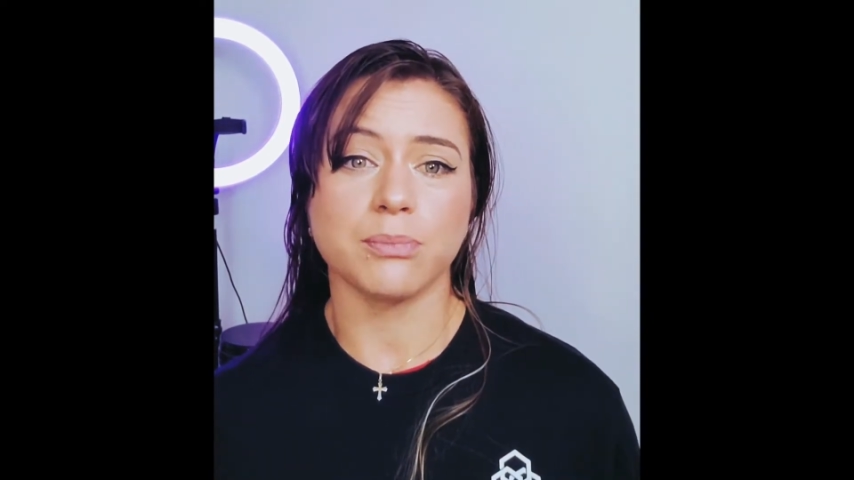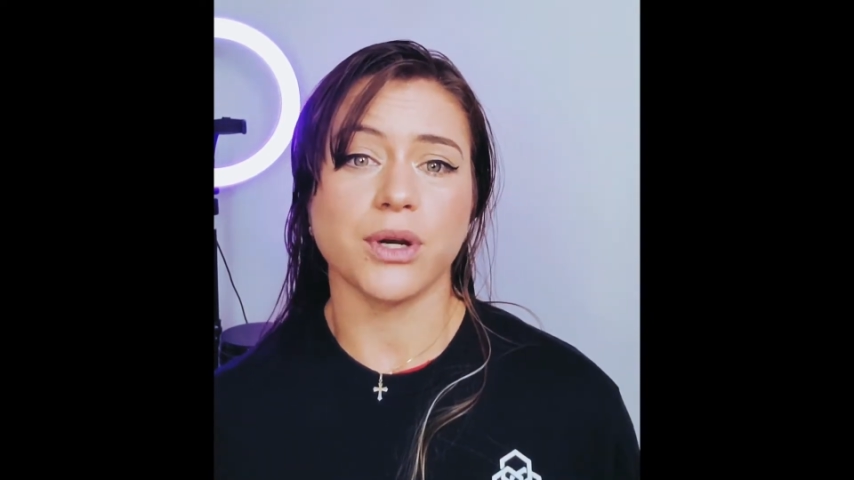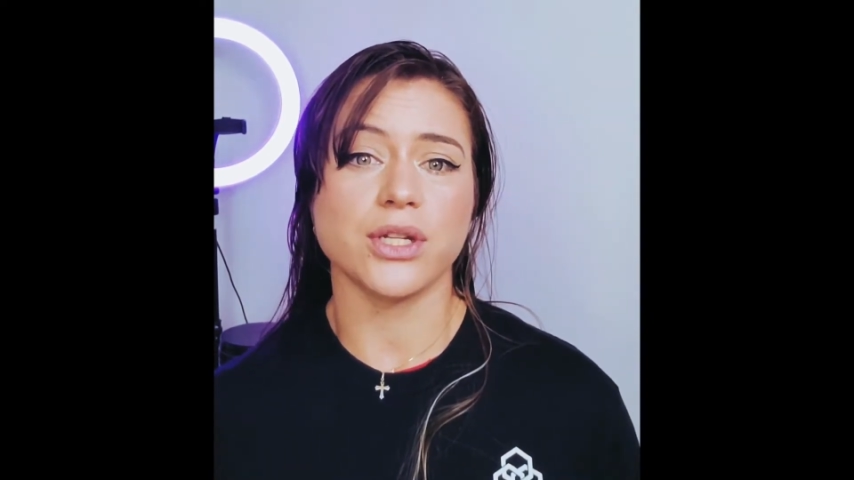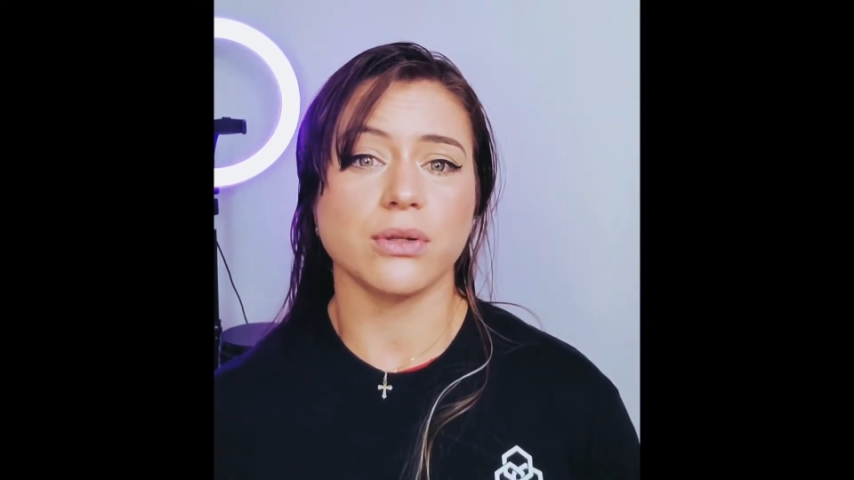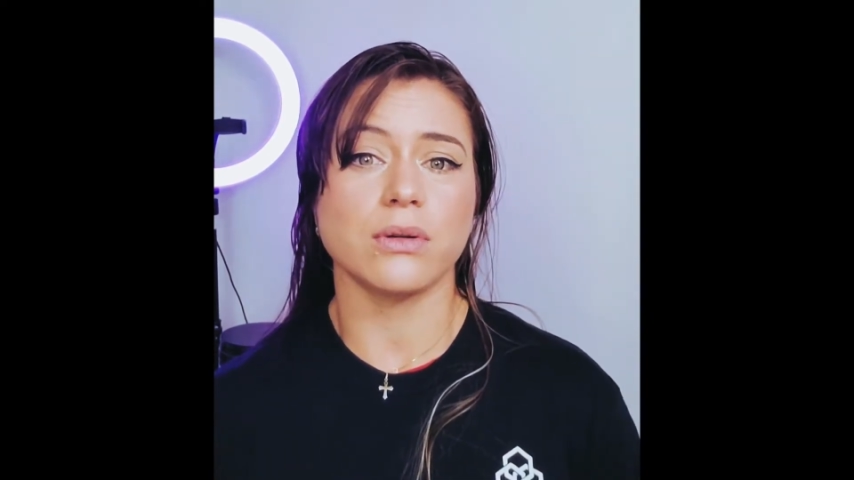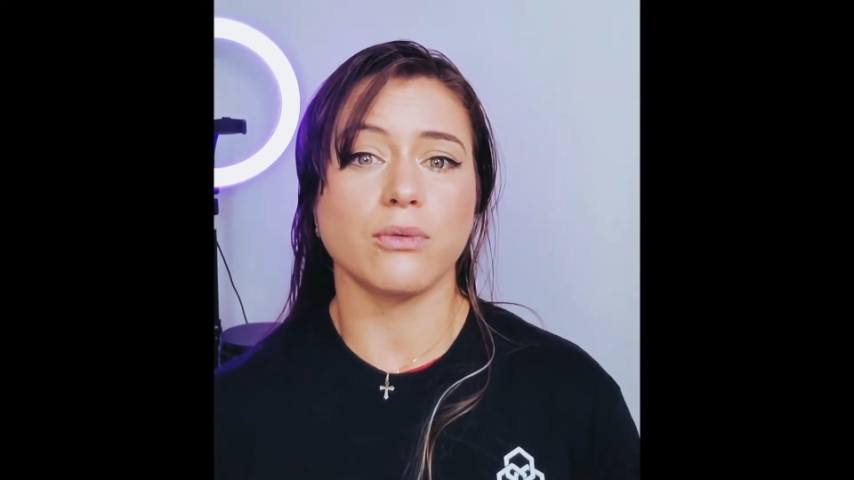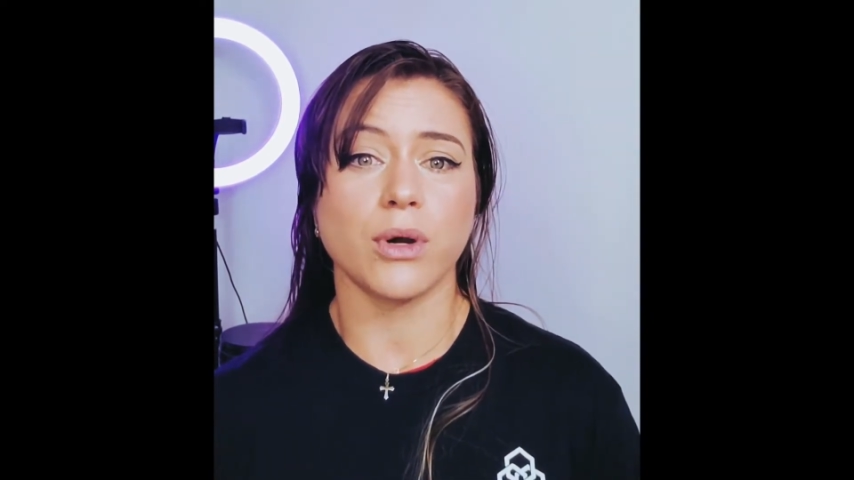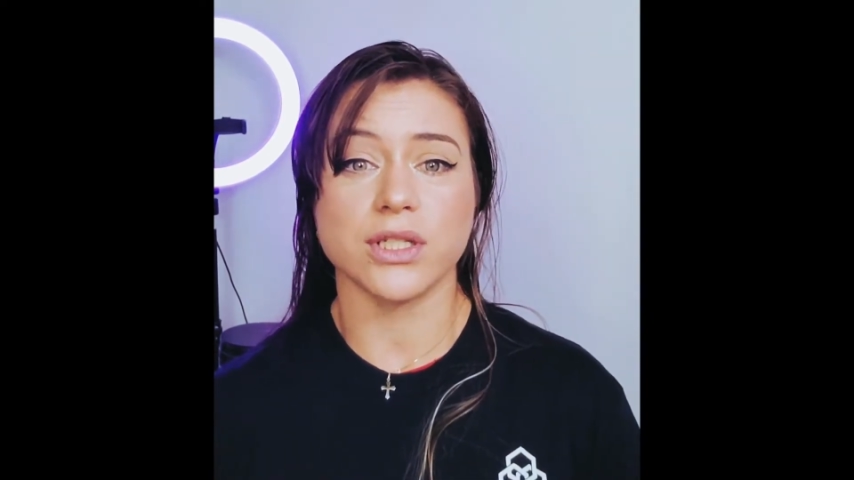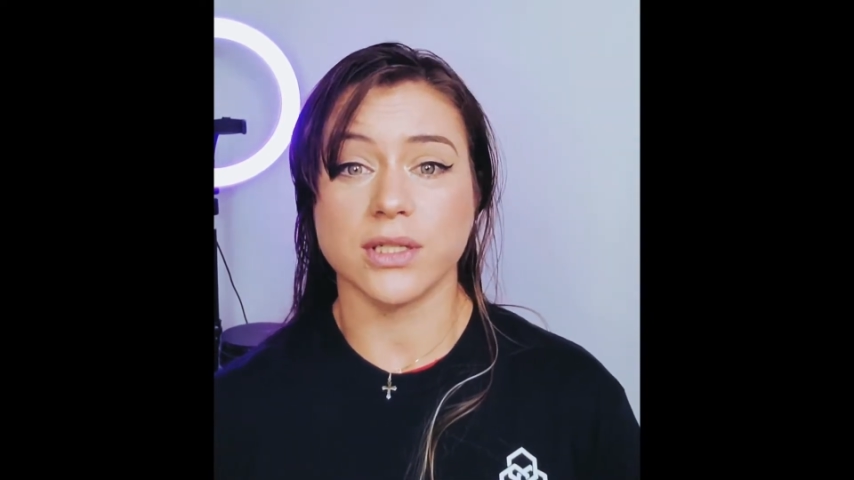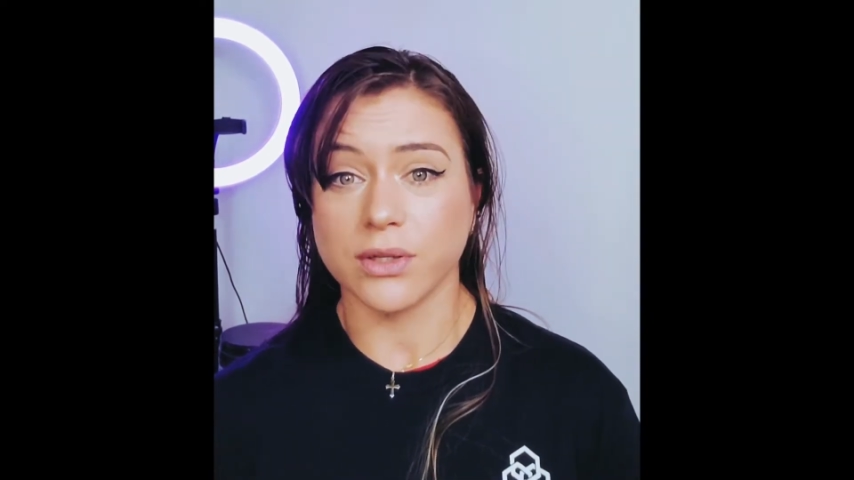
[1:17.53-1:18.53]
pressure
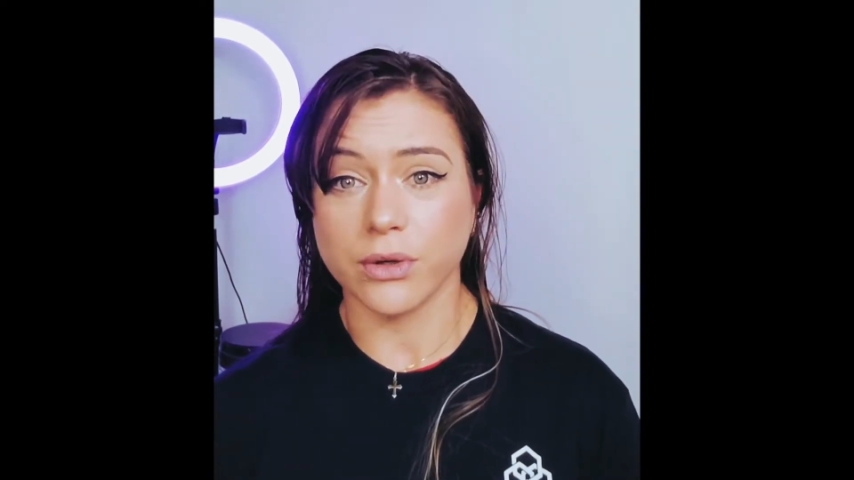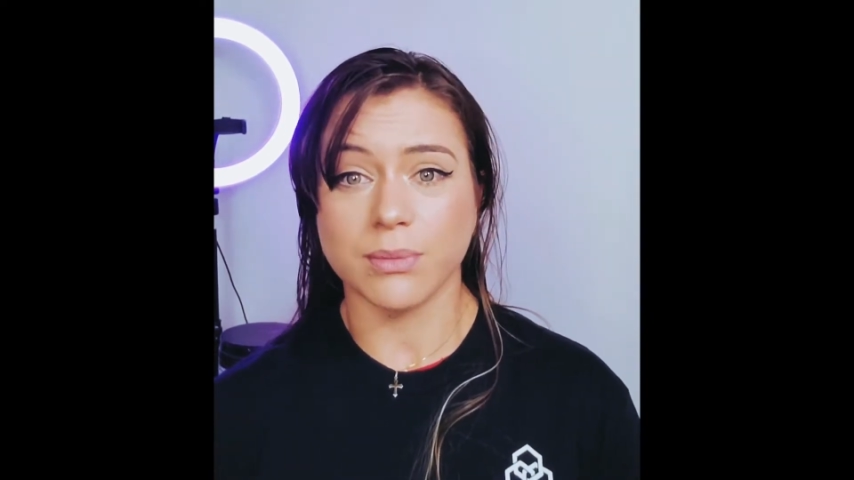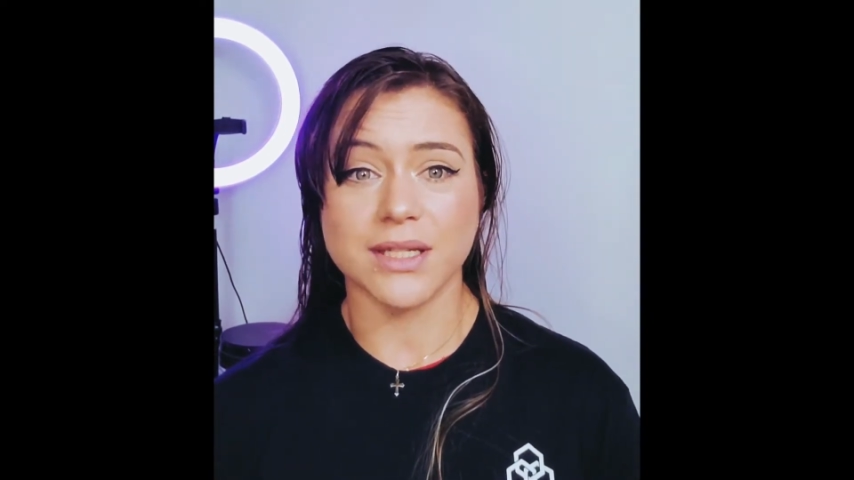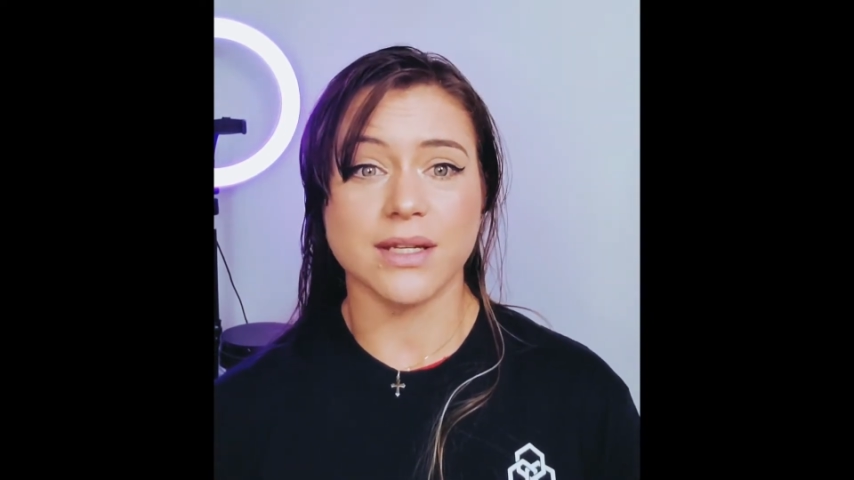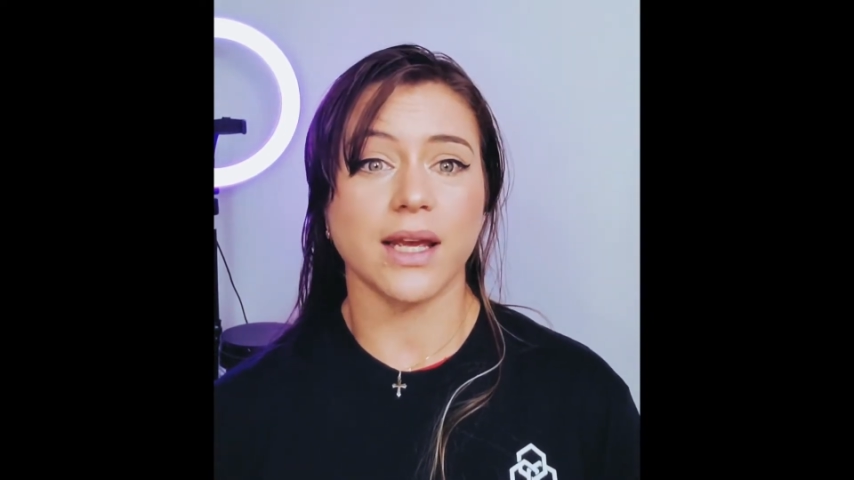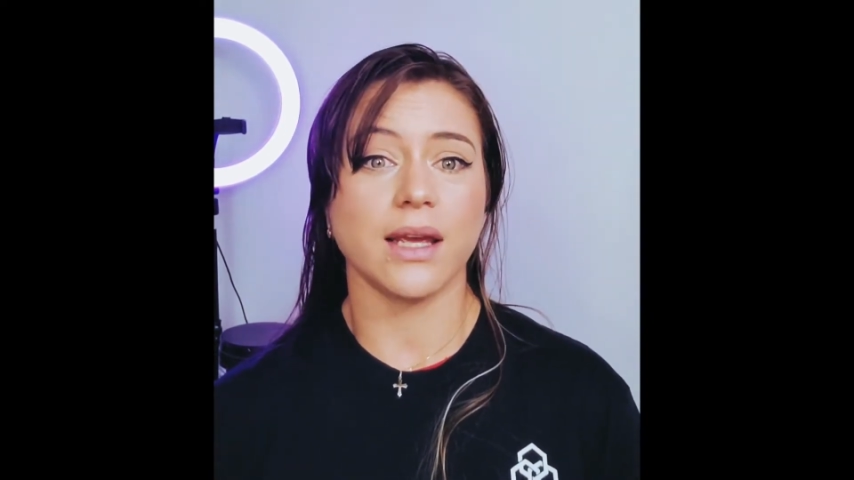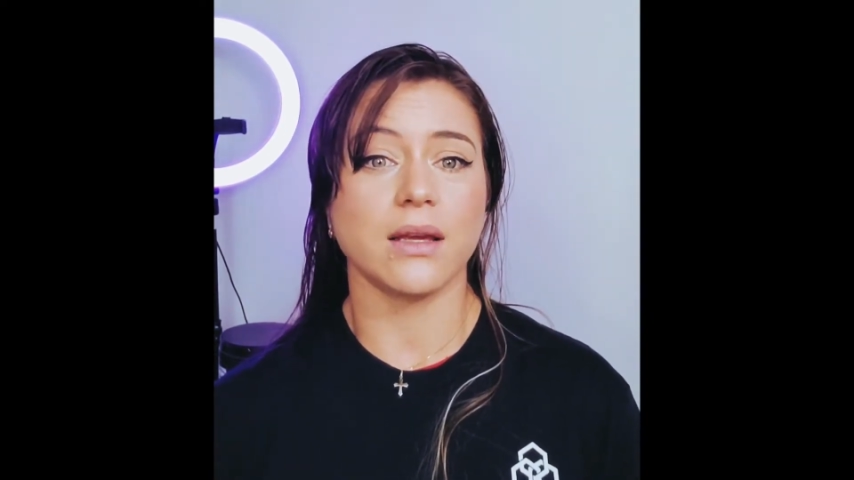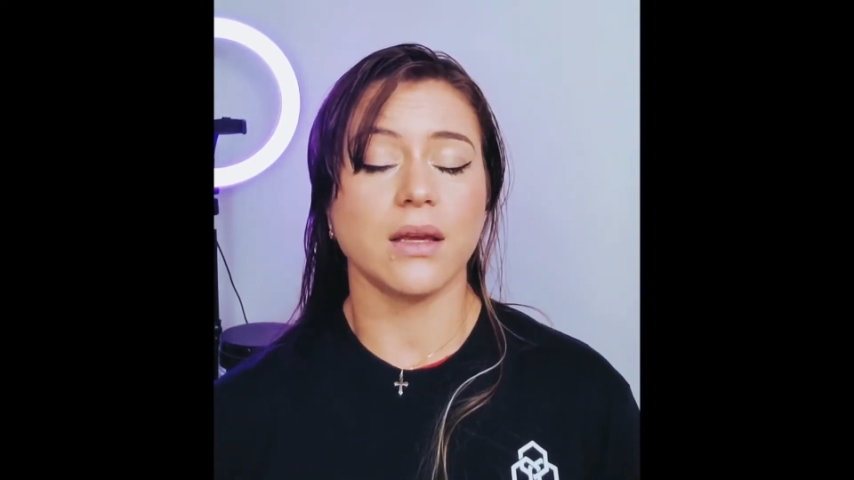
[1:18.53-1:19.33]
watching sodium intake,